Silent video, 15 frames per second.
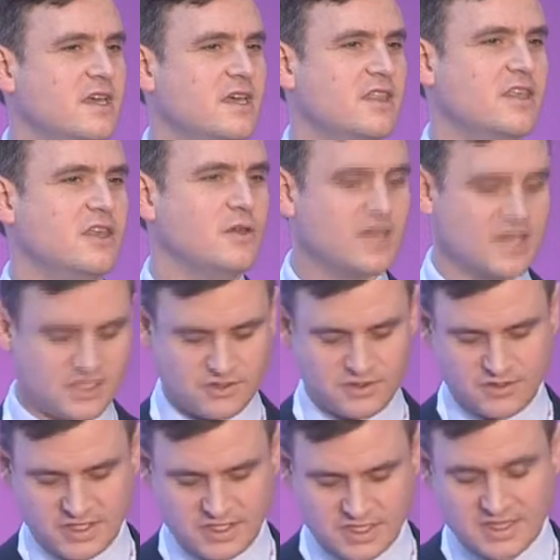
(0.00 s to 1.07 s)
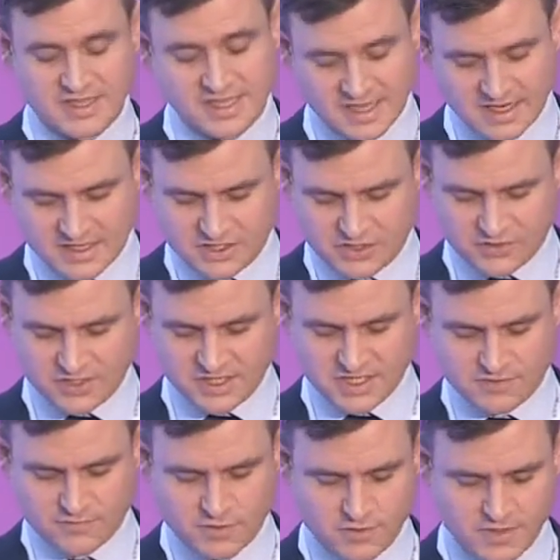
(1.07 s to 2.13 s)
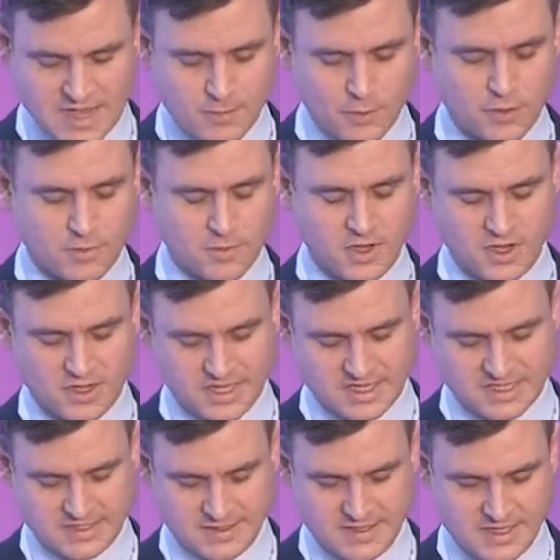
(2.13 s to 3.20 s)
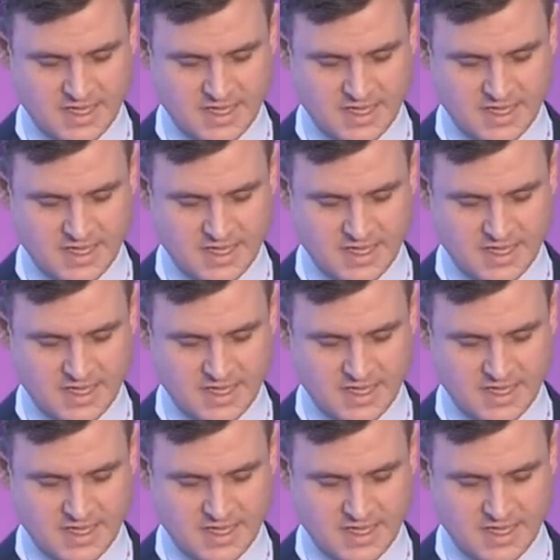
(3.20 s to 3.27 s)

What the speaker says: in the English strategic road network market.